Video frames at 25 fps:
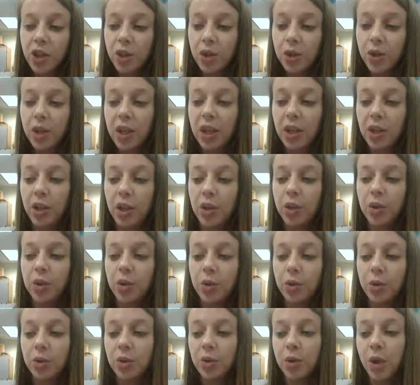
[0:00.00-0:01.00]
you can
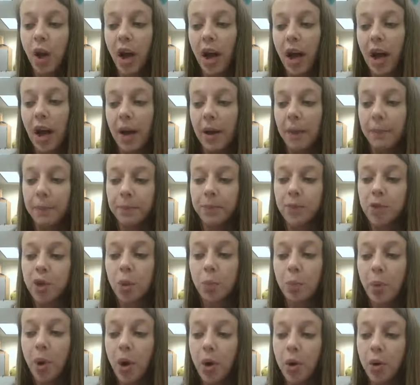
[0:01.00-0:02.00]
use to
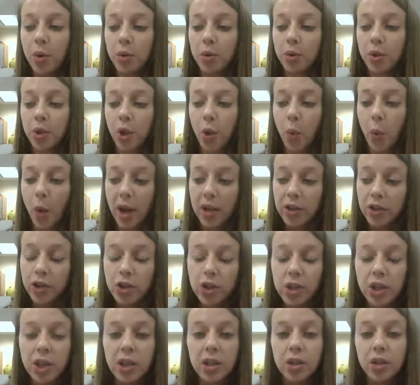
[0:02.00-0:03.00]
post
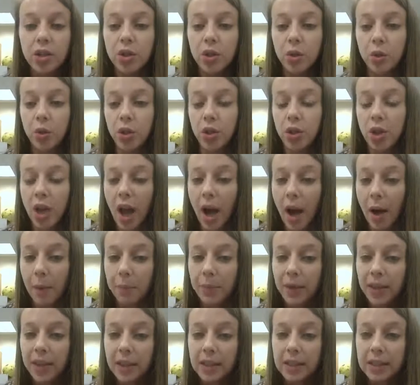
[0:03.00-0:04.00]
questions or
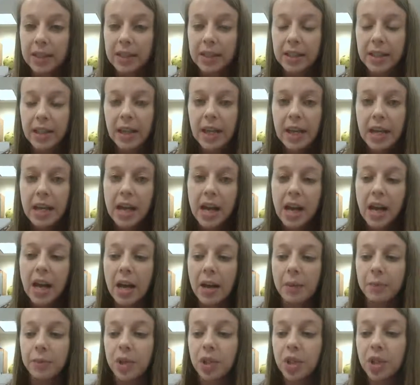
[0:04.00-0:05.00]
topics,
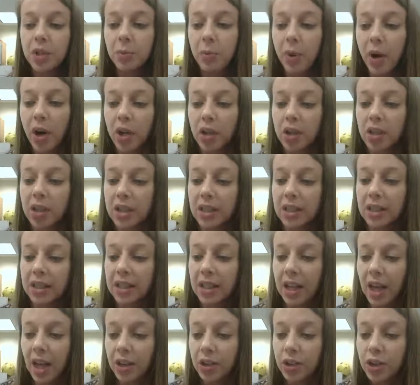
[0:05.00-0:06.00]
to spark
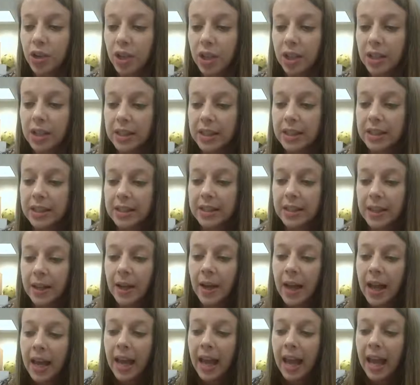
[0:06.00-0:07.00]
discussions.
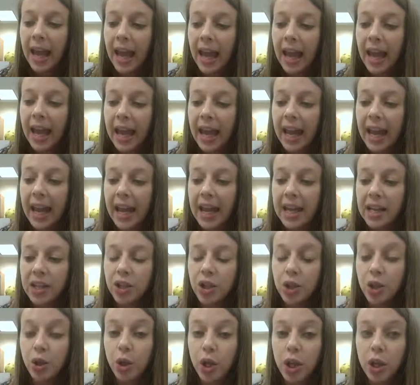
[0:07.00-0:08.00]

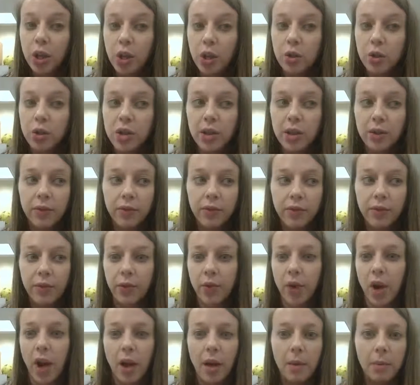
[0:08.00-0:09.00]
And you can use it
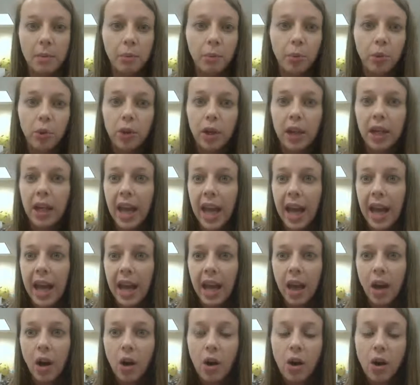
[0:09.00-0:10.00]
from
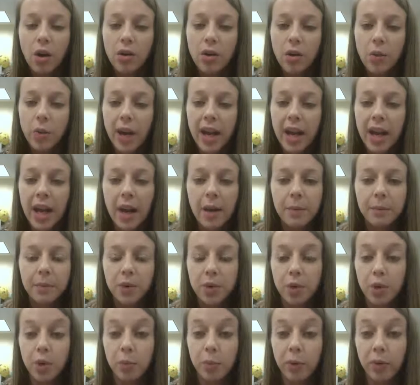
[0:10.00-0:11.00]
pre-K all the way up
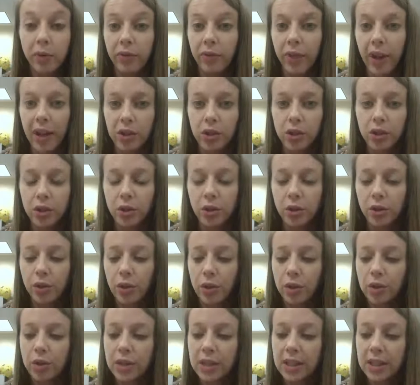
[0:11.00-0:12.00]
to professional
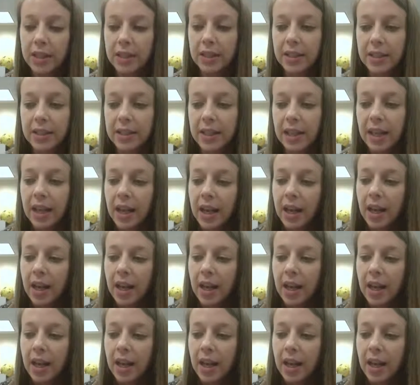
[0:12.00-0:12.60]
uses.